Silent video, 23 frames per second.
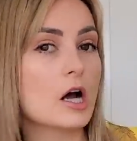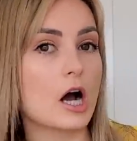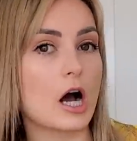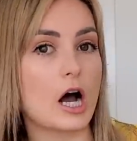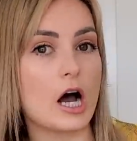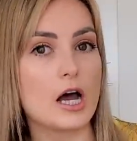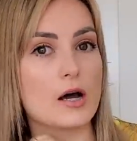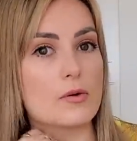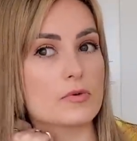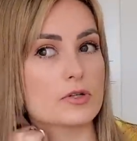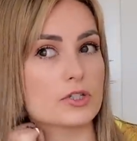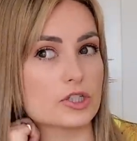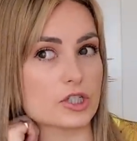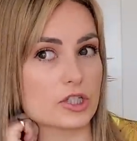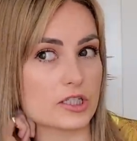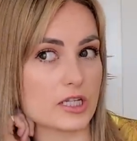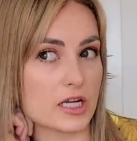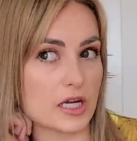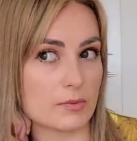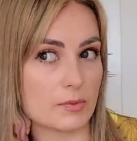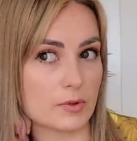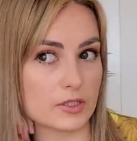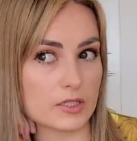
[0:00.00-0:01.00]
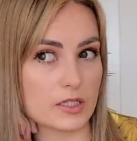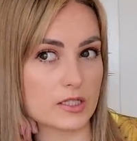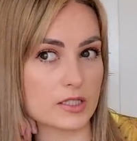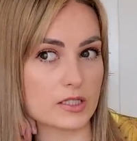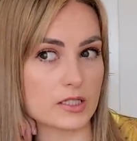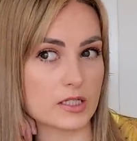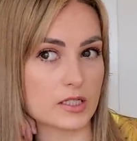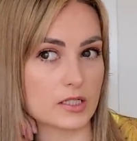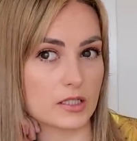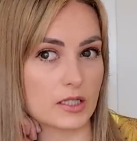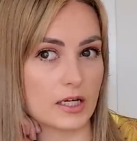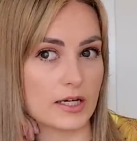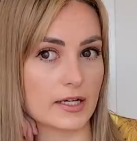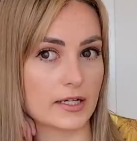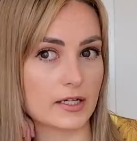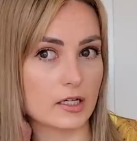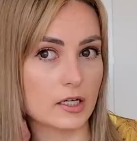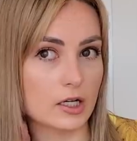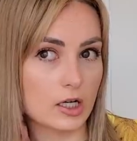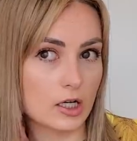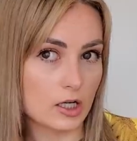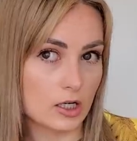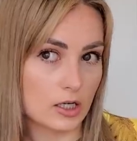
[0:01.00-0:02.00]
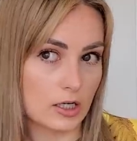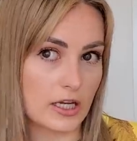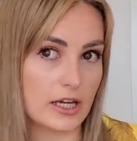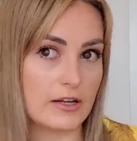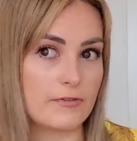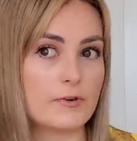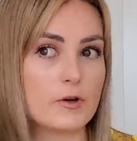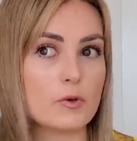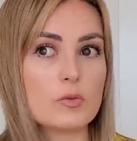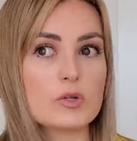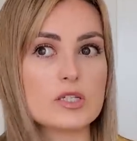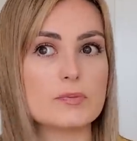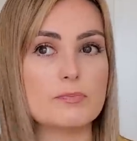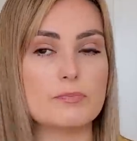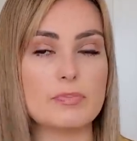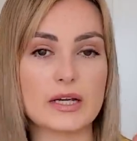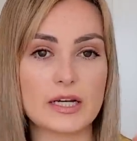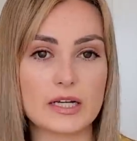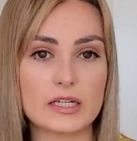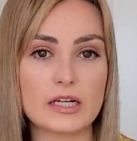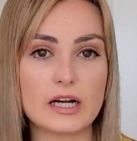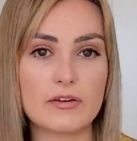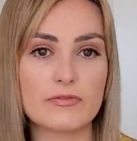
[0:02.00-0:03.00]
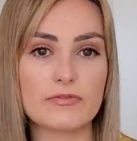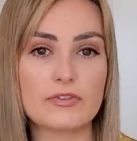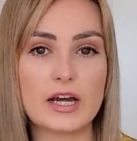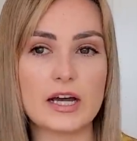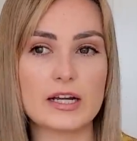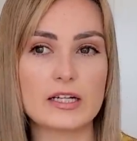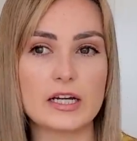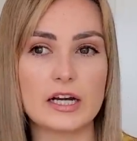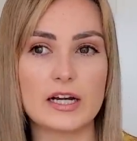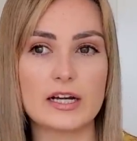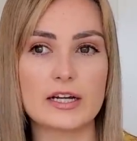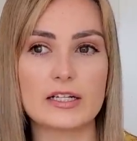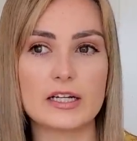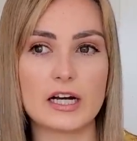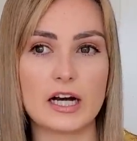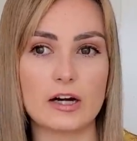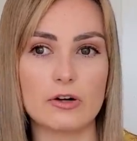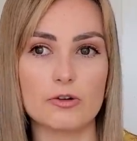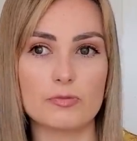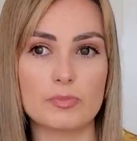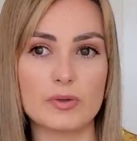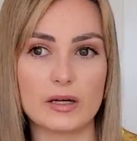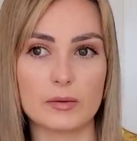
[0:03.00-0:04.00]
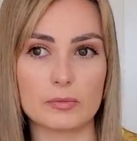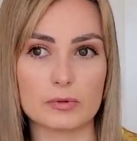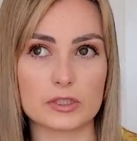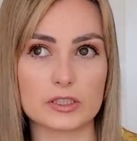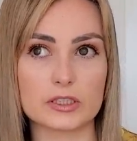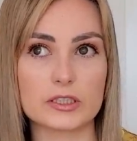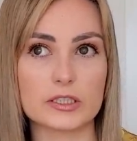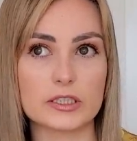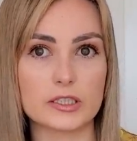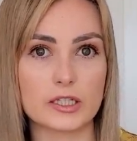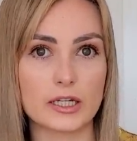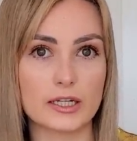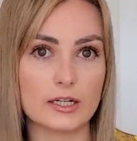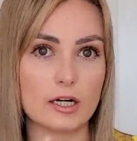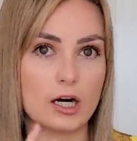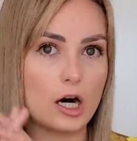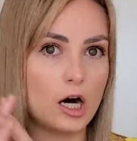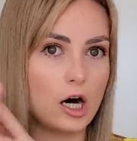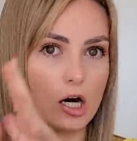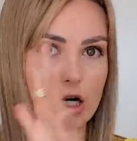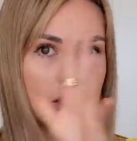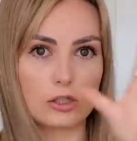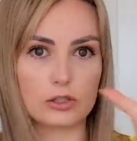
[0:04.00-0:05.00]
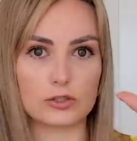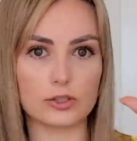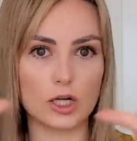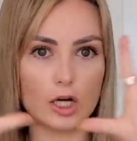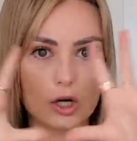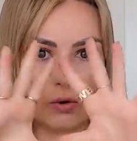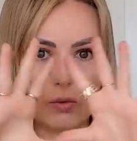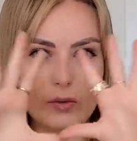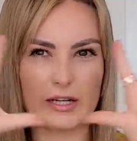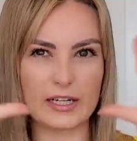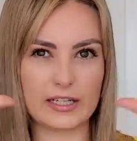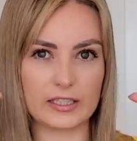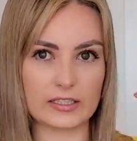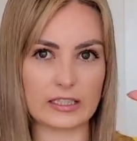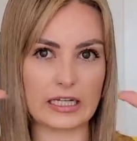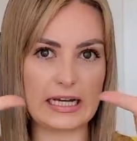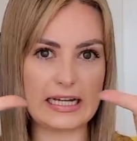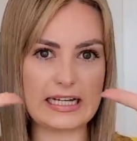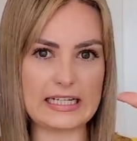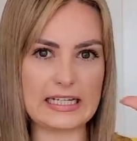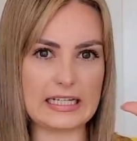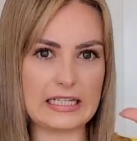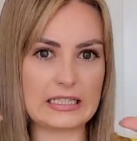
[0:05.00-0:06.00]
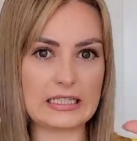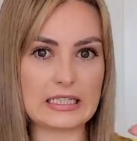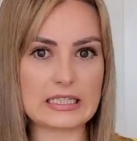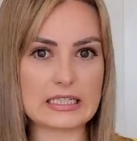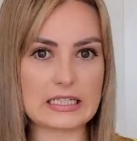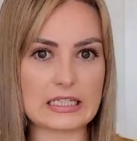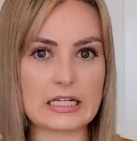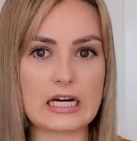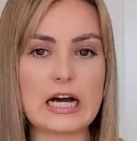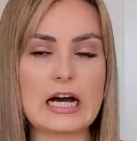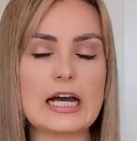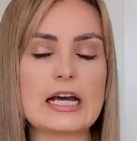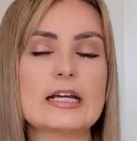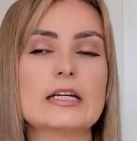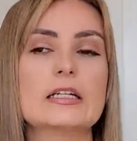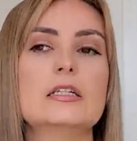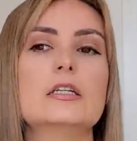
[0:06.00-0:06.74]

I was just able to see like, if it was big enough that night, I would be able to see like a glowing light in the sky.